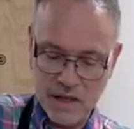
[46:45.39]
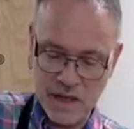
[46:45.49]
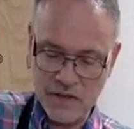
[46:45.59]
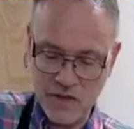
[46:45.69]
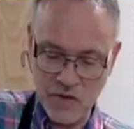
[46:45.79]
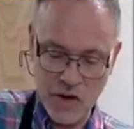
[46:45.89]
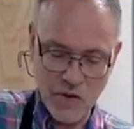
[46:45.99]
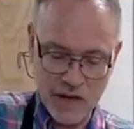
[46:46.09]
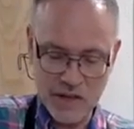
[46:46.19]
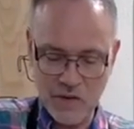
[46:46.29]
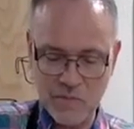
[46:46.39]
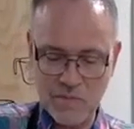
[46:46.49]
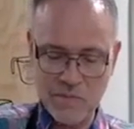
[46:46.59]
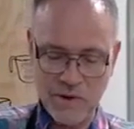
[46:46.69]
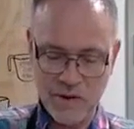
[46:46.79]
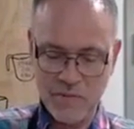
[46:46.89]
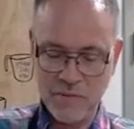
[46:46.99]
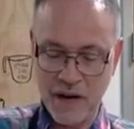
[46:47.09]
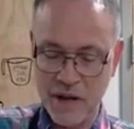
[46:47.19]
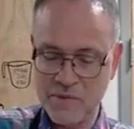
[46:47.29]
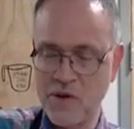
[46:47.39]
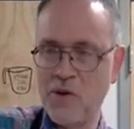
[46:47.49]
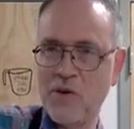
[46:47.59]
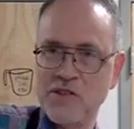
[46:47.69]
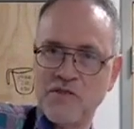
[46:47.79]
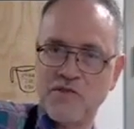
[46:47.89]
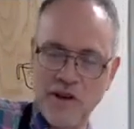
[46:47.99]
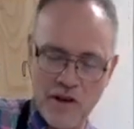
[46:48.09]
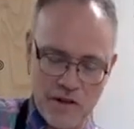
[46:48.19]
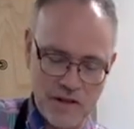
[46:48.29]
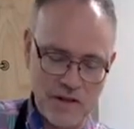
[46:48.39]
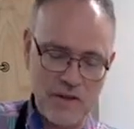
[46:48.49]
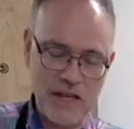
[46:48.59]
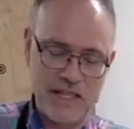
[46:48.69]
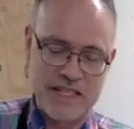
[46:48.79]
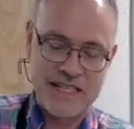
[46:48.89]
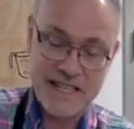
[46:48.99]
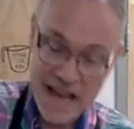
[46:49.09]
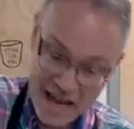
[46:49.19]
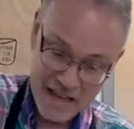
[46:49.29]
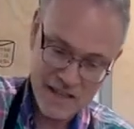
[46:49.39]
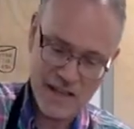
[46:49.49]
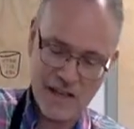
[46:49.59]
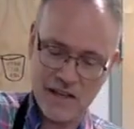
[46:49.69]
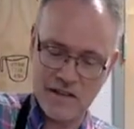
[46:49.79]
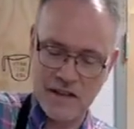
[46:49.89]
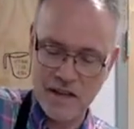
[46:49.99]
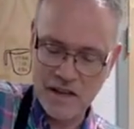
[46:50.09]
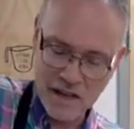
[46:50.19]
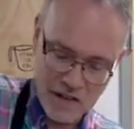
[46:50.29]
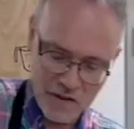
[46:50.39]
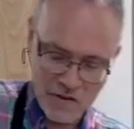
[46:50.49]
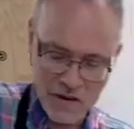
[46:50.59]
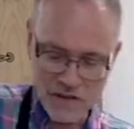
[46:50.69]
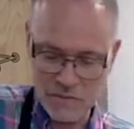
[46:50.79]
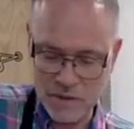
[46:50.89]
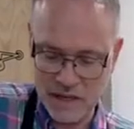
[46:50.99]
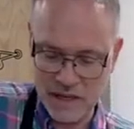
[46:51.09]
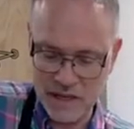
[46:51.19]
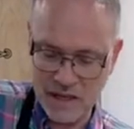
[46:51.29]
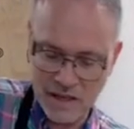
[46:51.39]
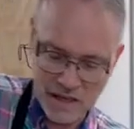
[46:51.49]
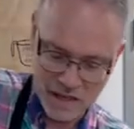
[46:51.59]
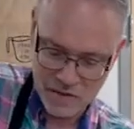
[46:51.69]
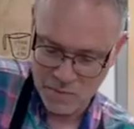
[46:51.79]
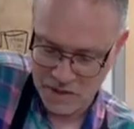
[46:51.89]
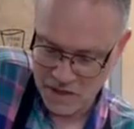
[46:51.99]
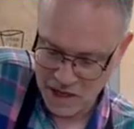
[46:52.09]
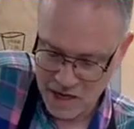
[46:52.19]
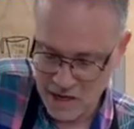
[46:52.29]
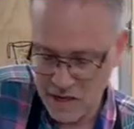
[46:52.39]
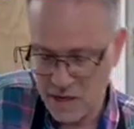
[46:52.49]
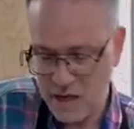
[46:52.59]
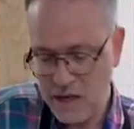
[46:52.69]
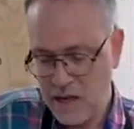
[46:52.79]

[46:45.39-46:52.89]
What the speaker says: as you know, I don't perhaps always follow exactly how the recipe is put down.